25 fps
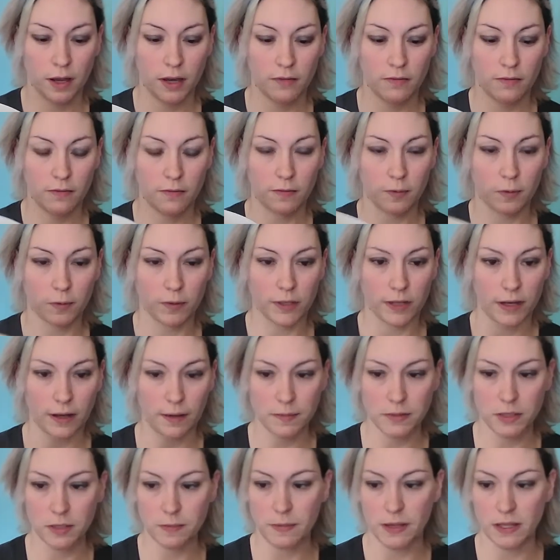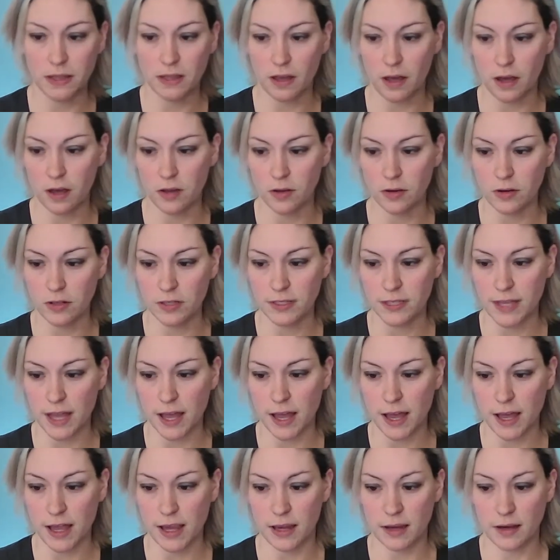and fold it up to meet the other
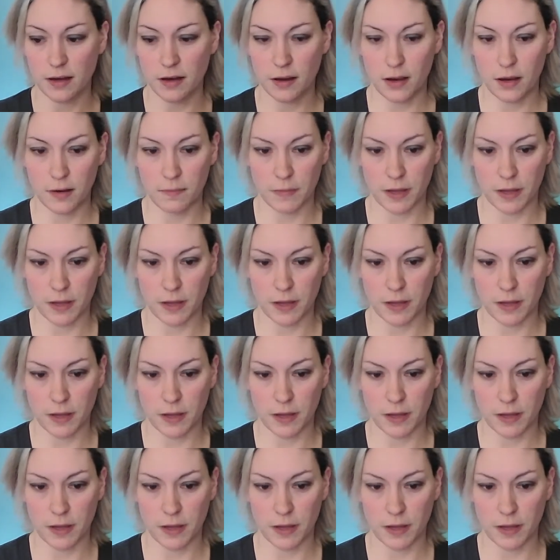side